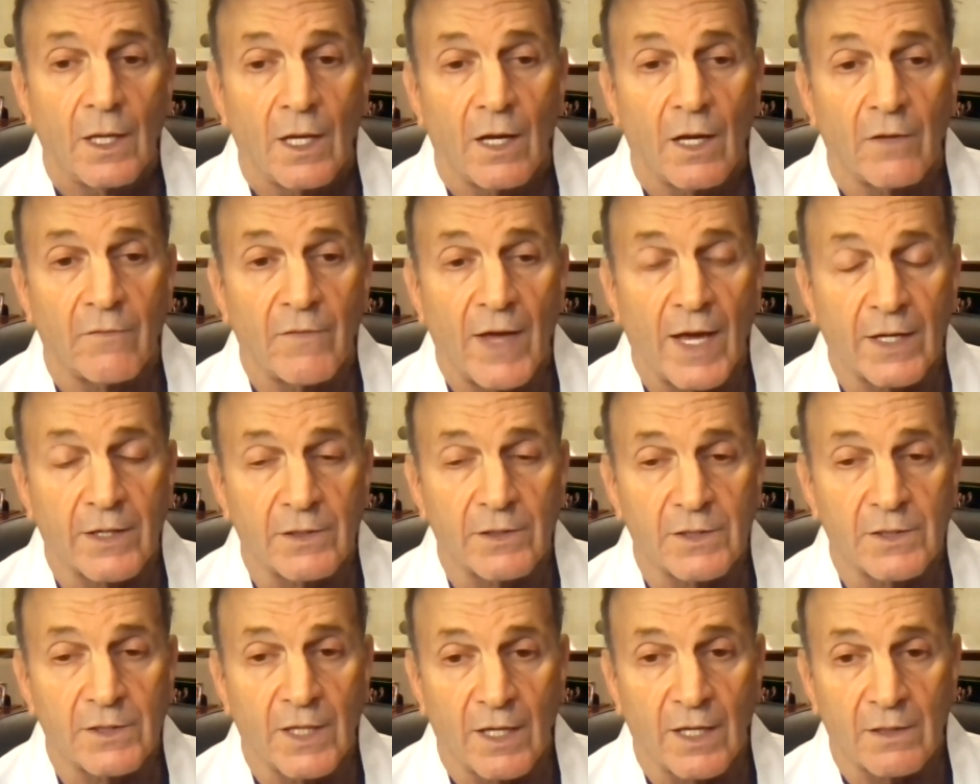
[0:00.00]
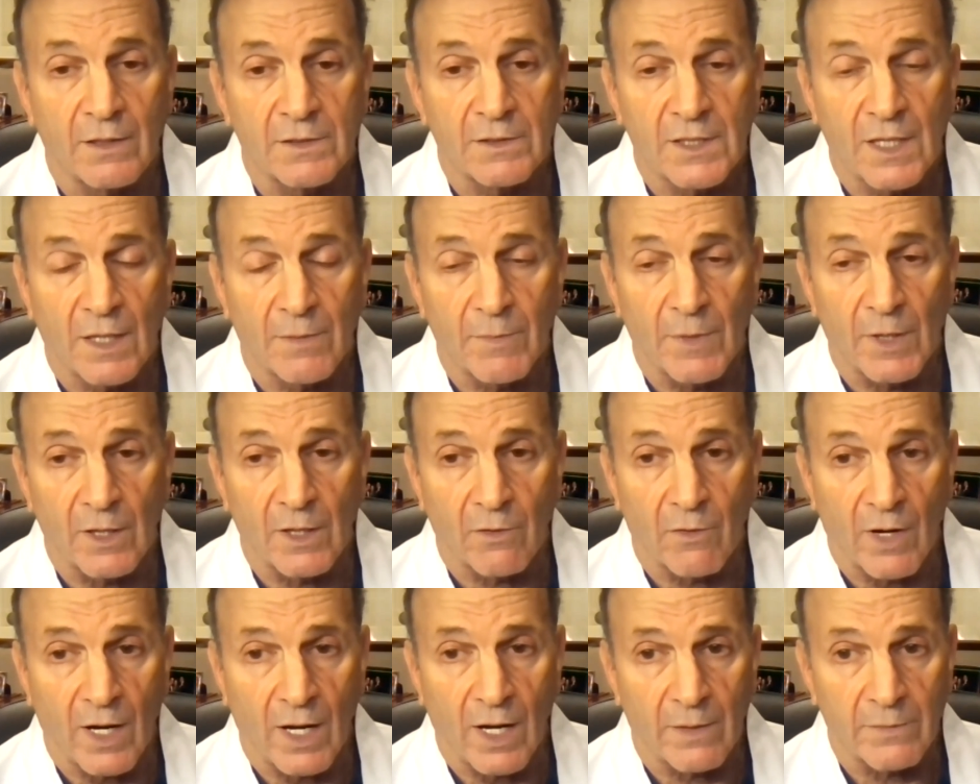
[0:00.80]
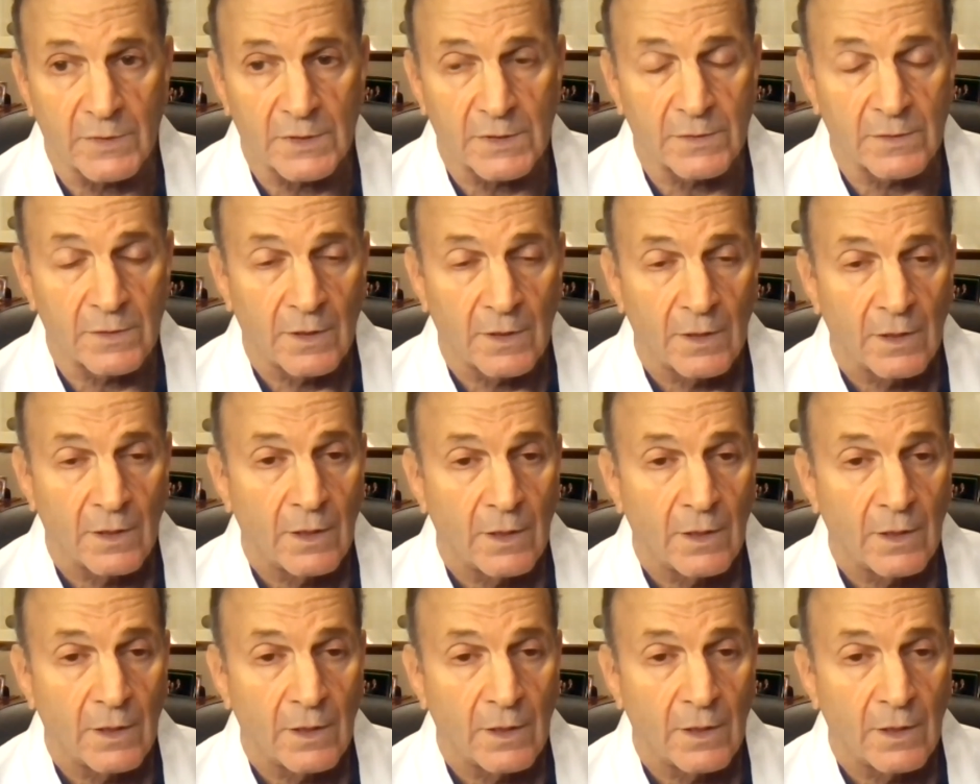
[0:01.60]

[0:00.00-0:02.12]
of Accutane, 10 milligrams.